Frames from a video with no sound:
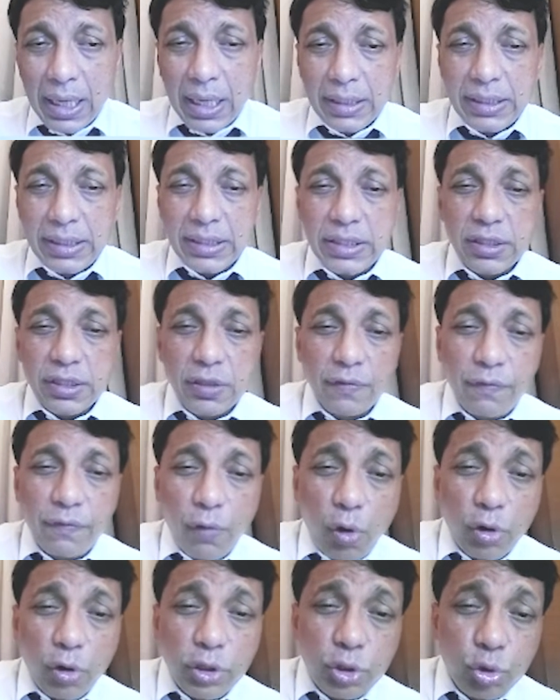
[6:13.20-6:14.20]
This is the
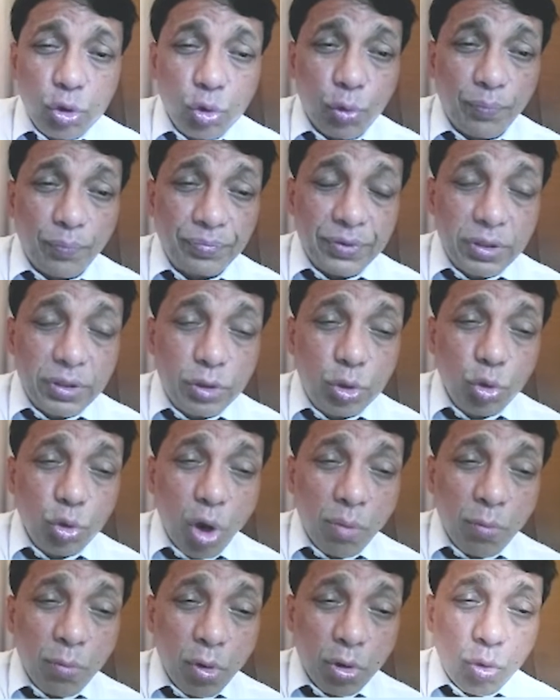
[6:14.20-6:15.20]
4-2. 2
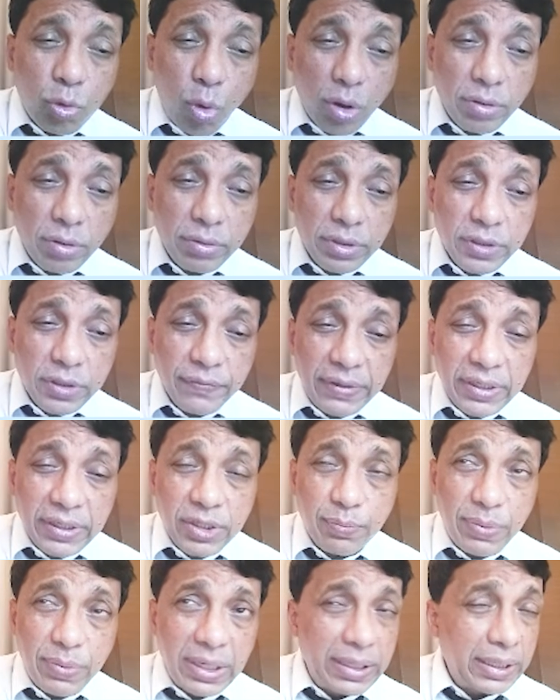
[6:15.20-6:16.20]
or more quadrants, venous
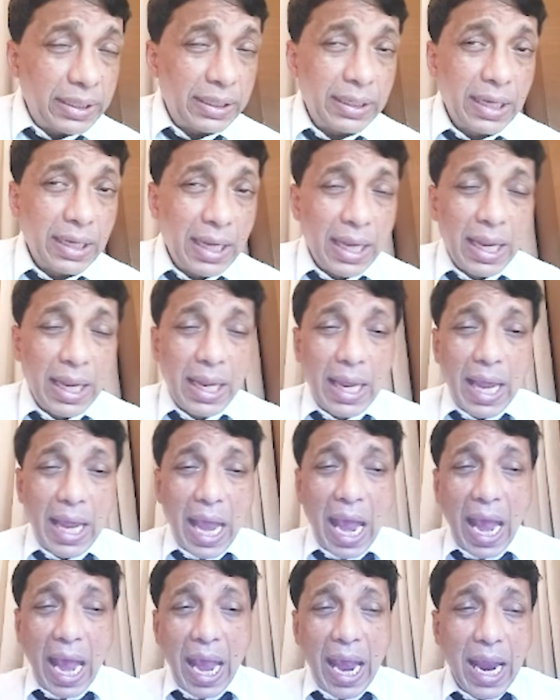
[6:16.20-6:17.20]
beading.
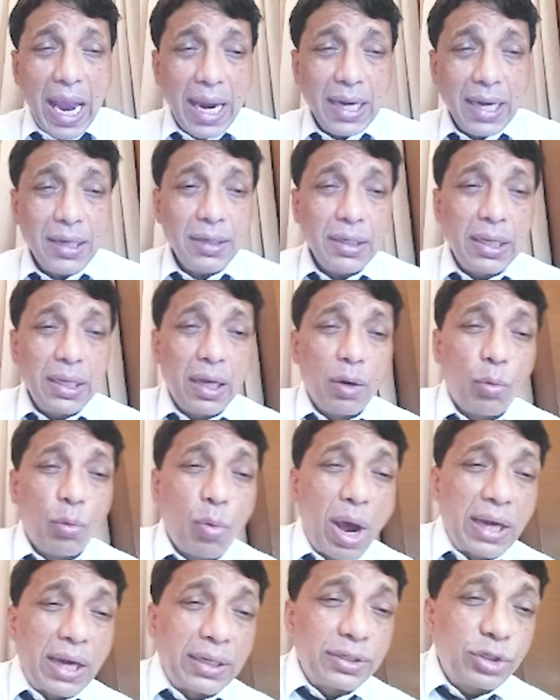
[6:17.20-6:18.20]
And
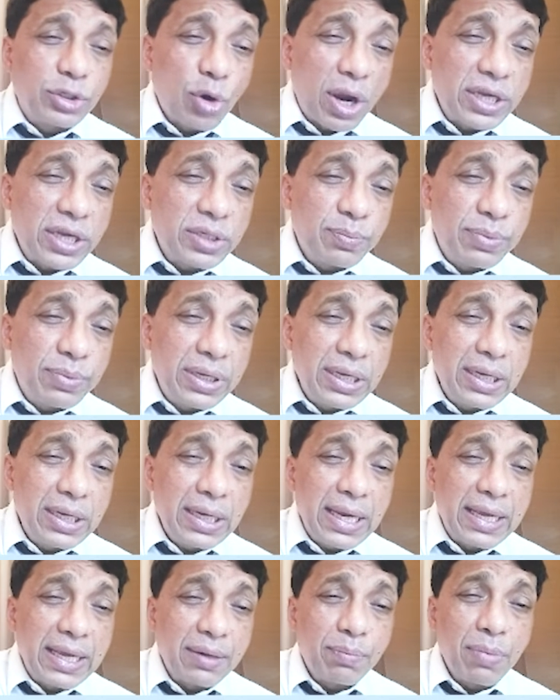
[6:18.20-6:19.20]
1, choice
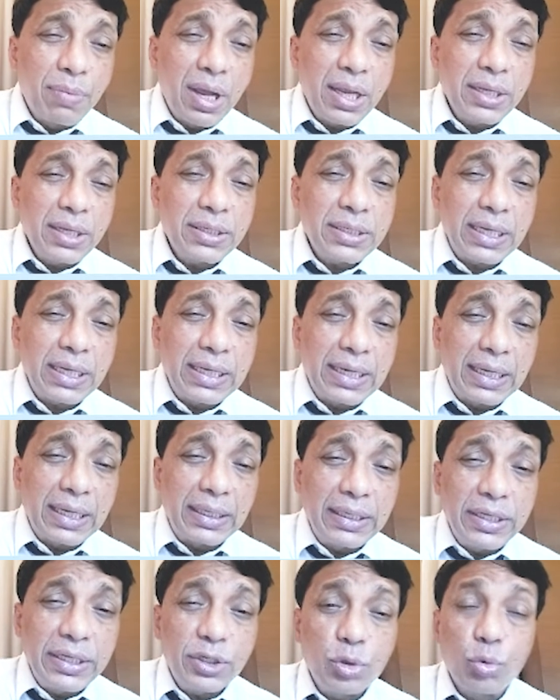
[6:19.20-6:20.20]
B, IRMAs in at
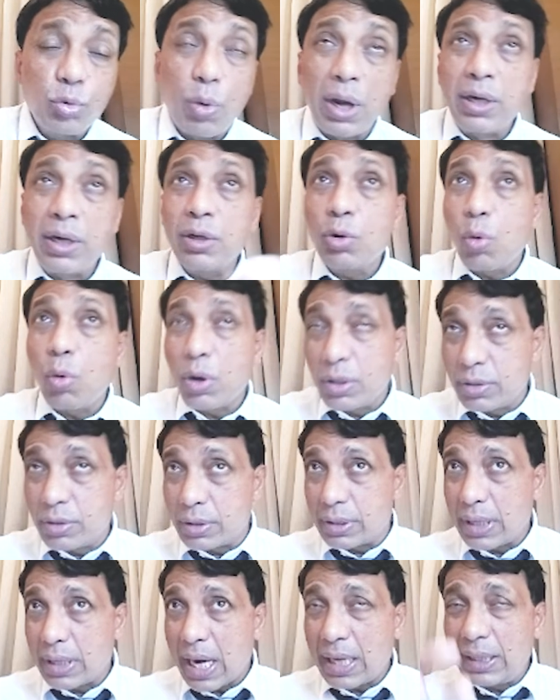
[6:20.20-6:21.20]
least one
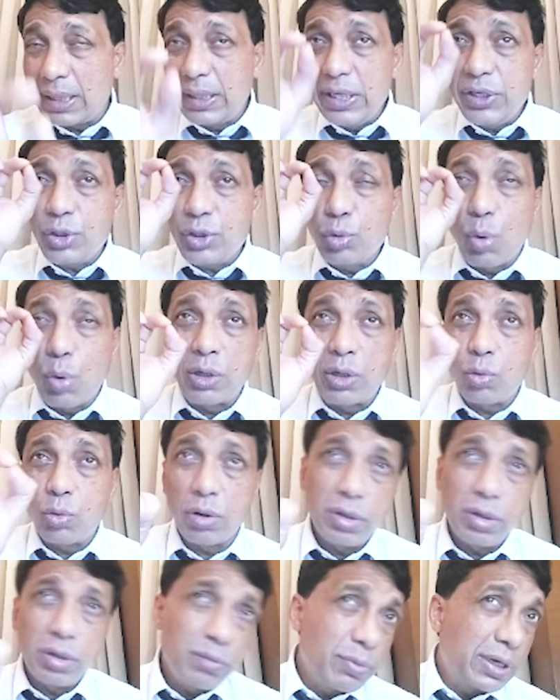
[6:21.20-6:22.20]

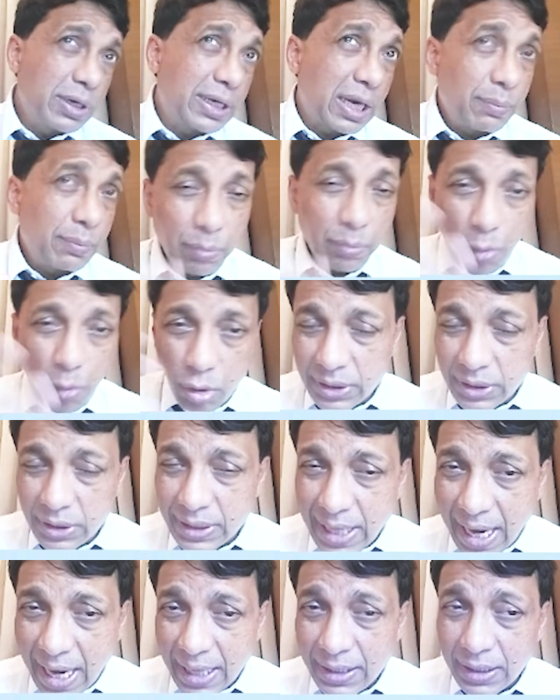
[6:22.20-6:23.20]
quadrant, but can be more than
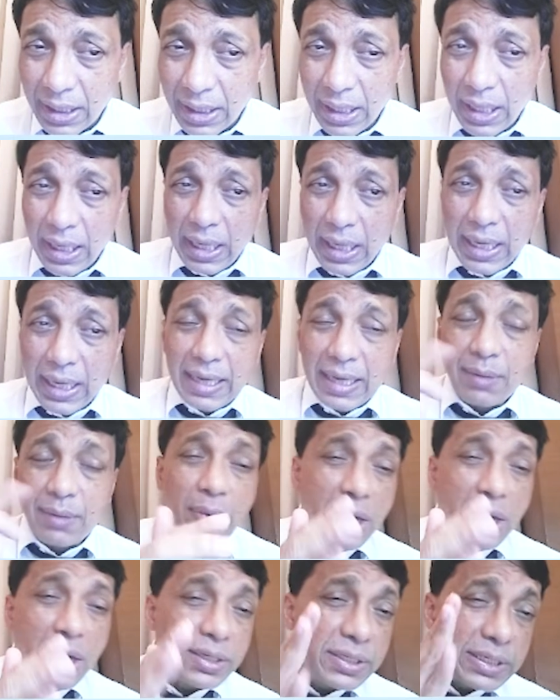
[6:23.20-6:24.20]
that.
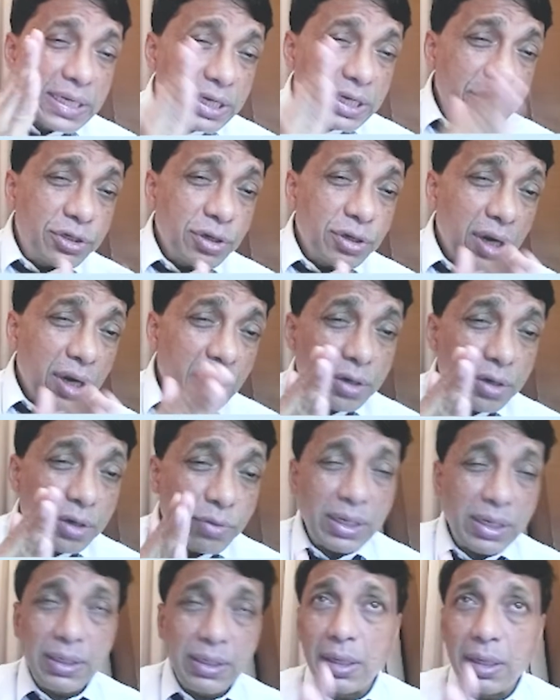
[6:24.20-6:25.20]
IRMAs,
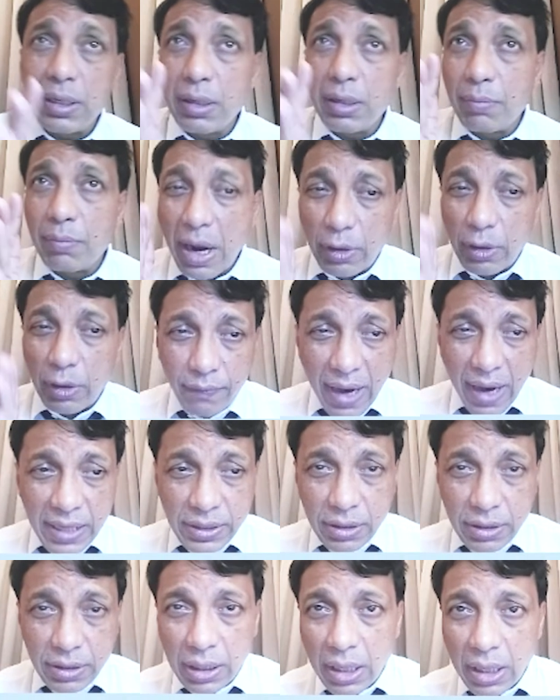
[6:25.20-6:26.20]
intraretinal
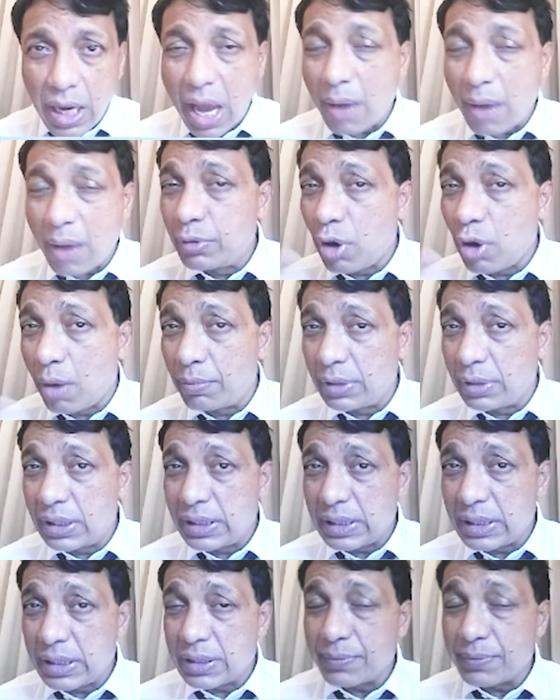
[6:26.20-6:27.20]
microvascular
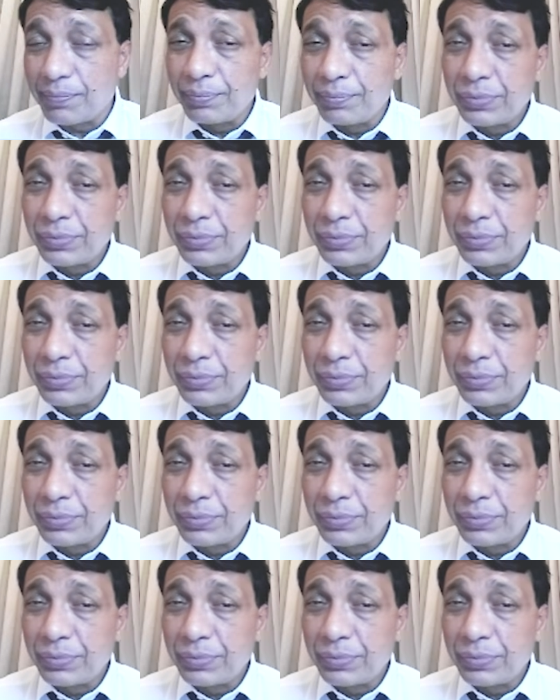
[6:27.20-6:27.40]
abnormalities.